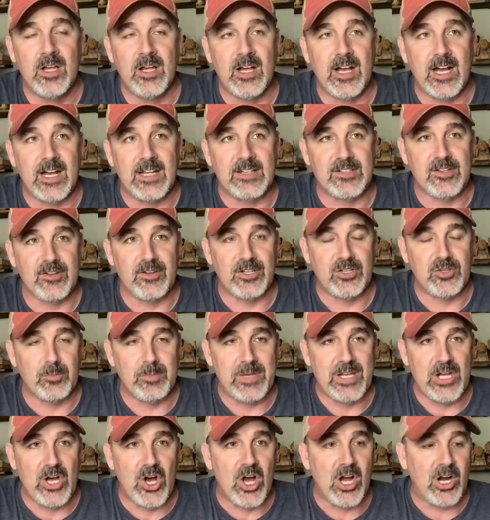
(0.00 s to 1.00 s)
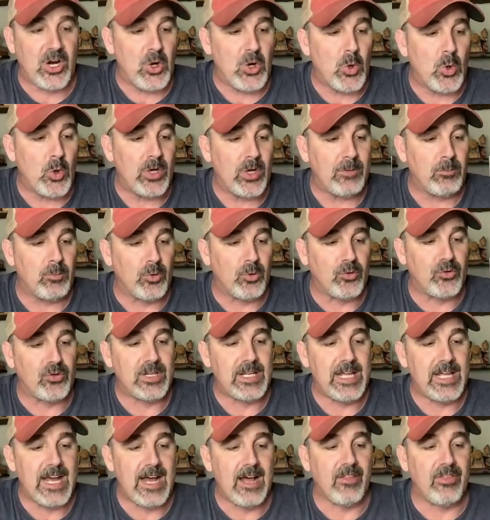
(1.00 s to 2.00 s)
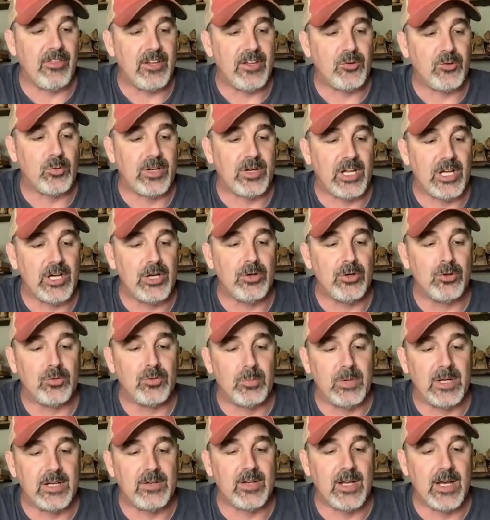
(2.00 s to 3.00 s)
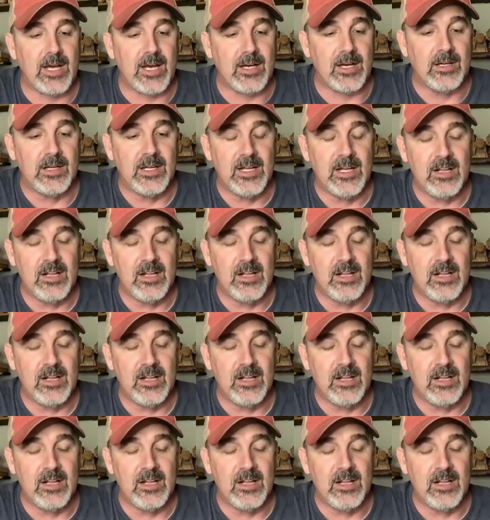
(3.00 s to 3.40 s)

Uh, so this will be ongoing. We'll see how this one goes, but uh,